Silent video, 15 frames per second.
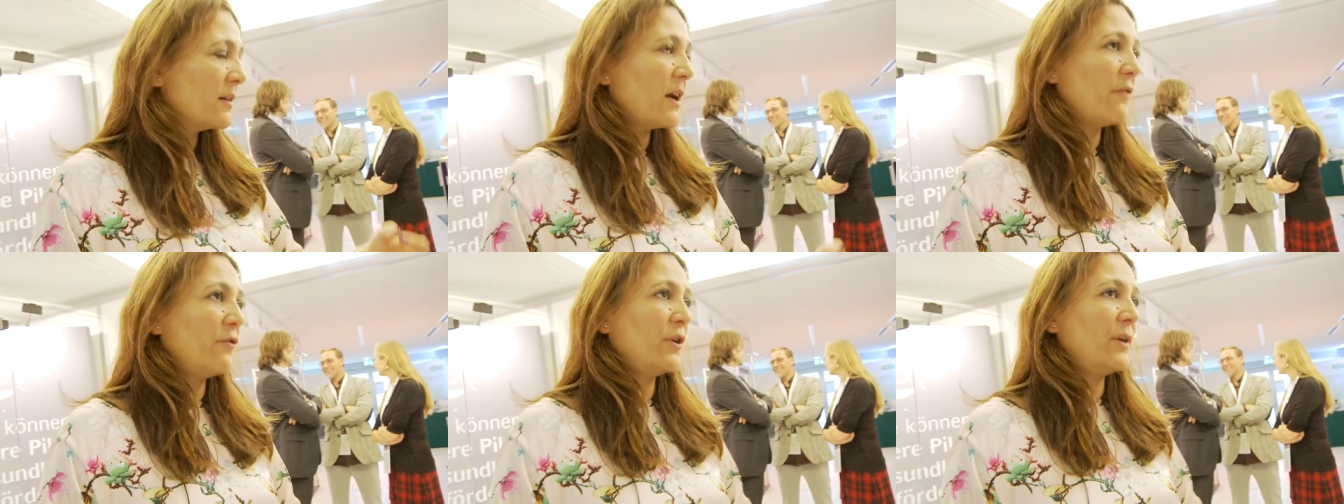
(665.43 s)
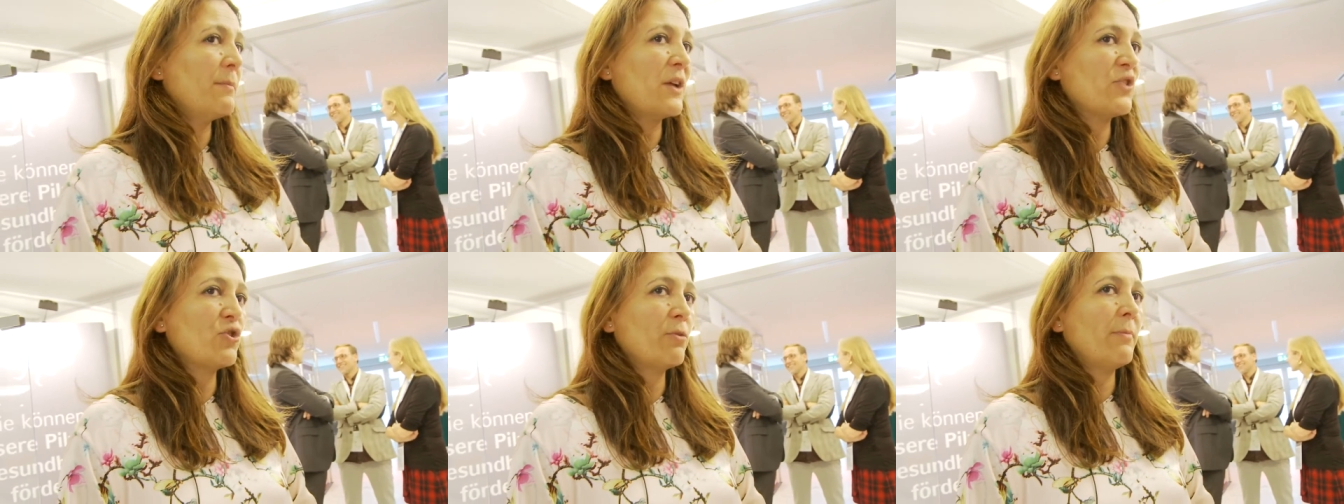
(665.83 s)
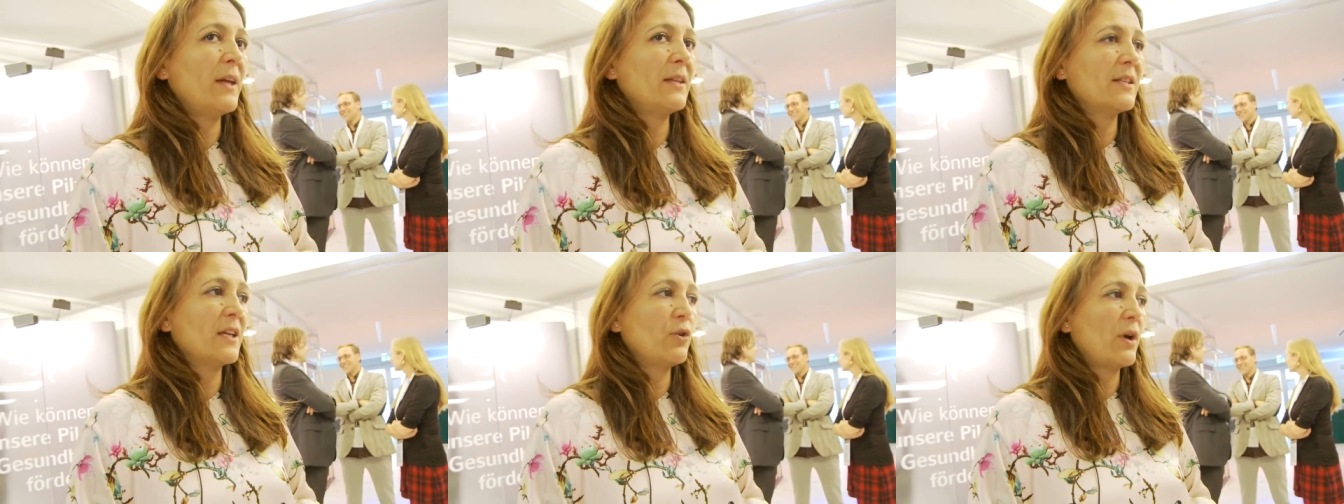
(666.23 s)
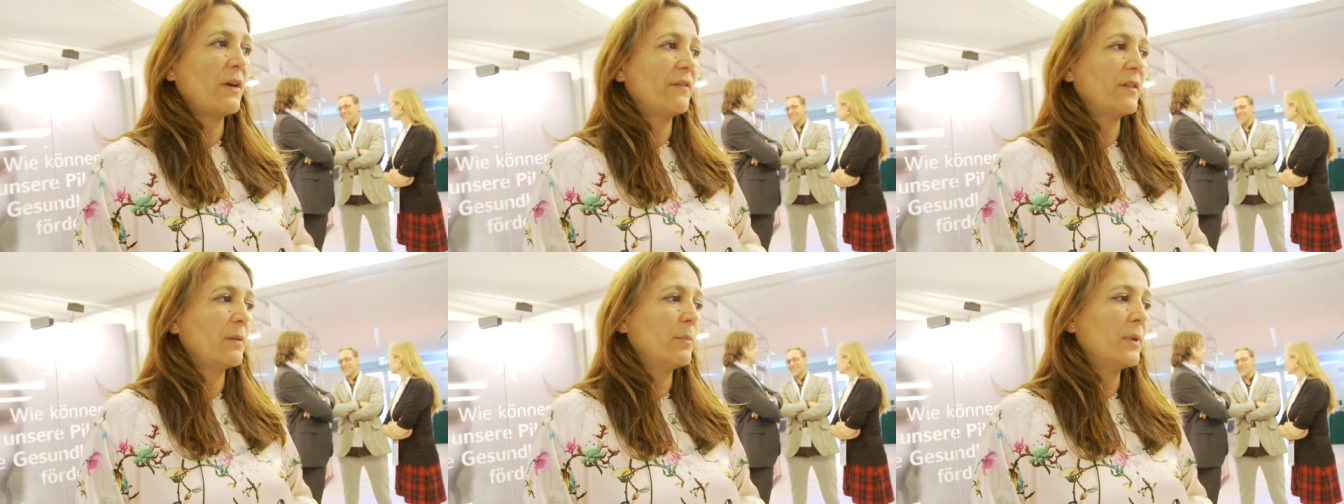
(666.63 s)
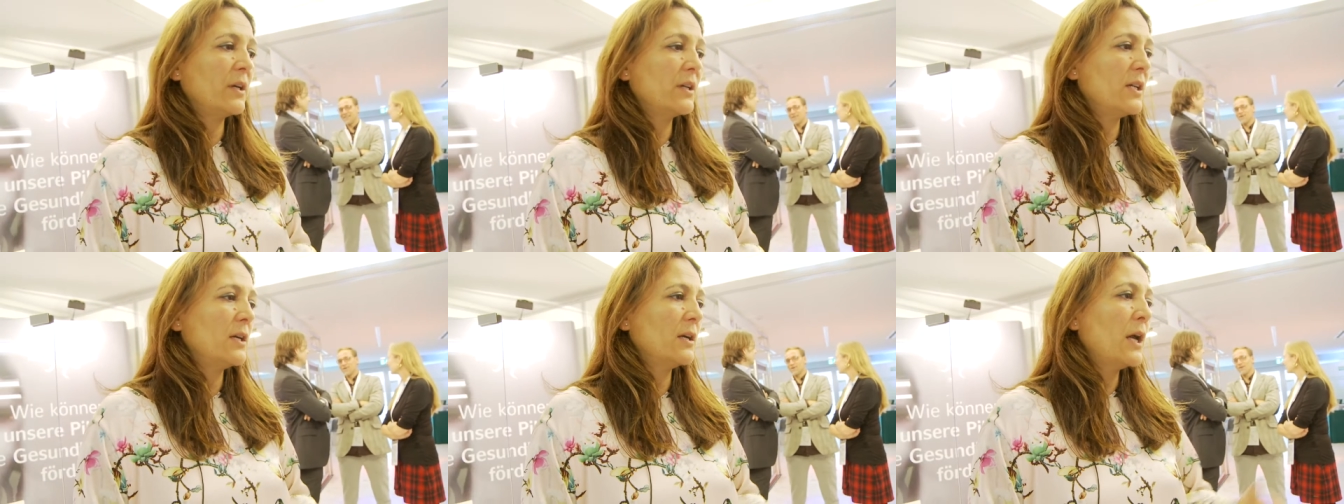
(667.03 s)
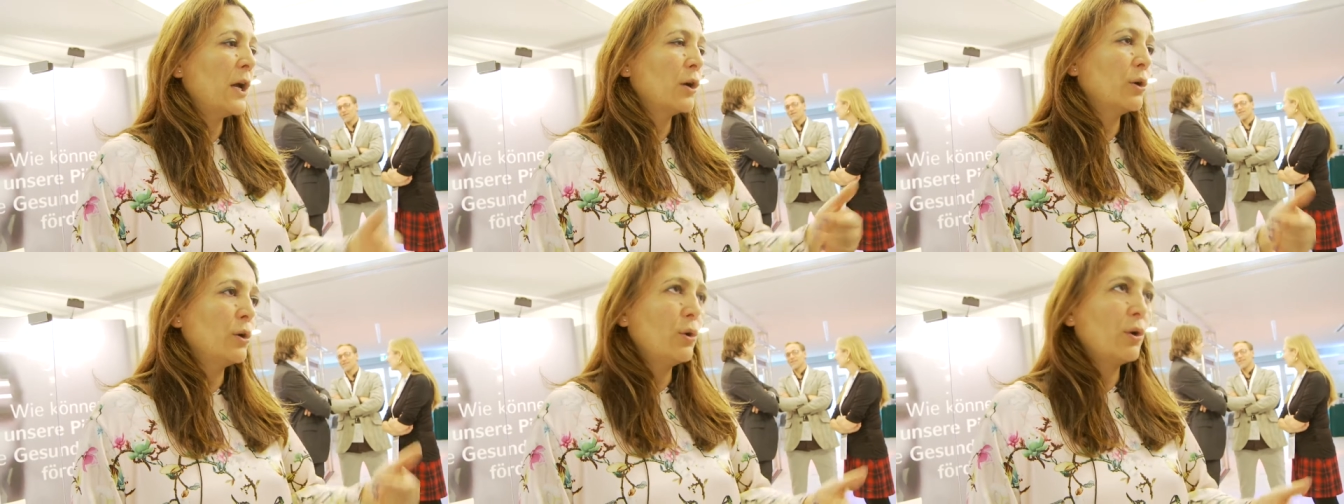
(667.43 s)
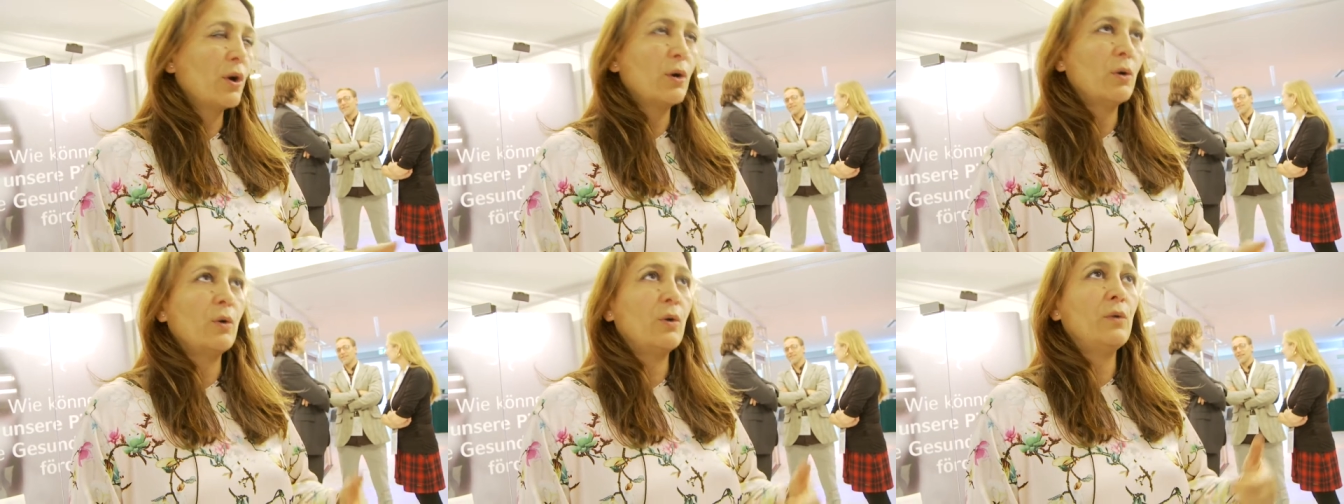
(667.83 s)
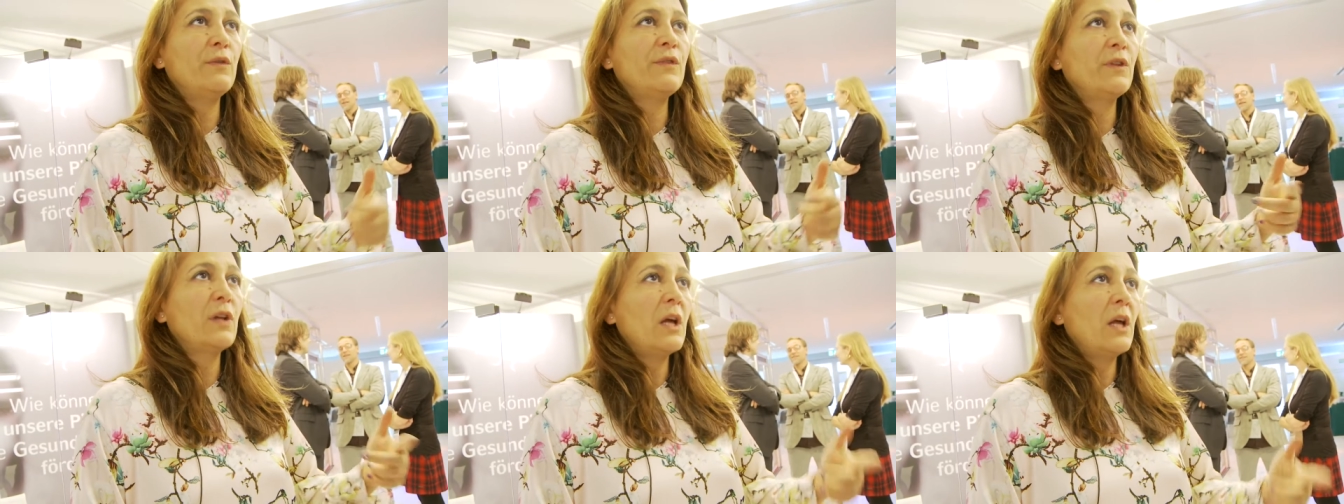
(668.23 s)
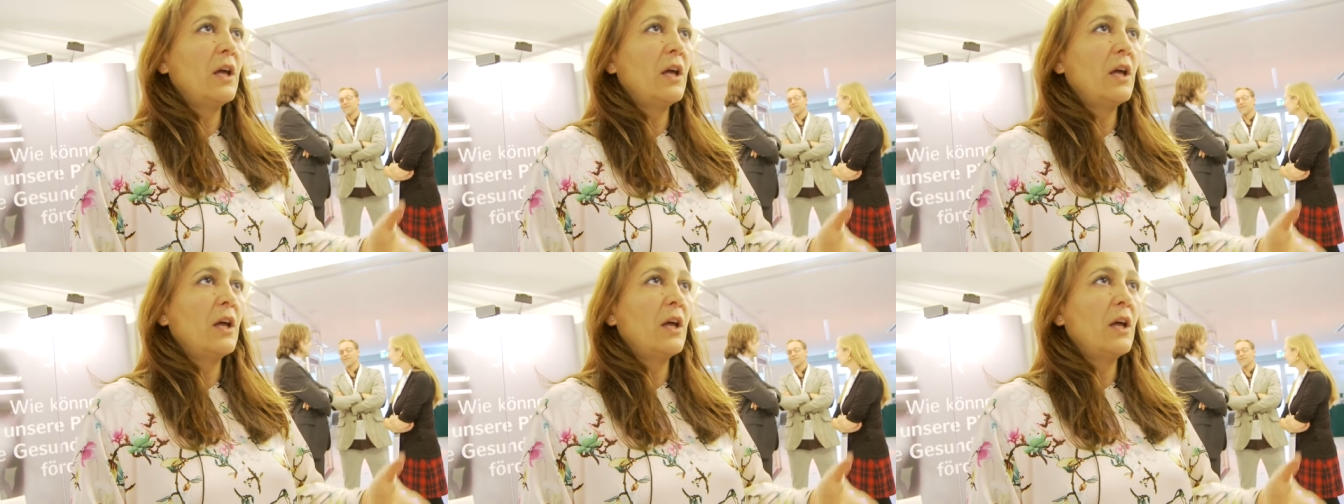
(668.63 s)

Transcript: every measurement that you have in the body, glucose,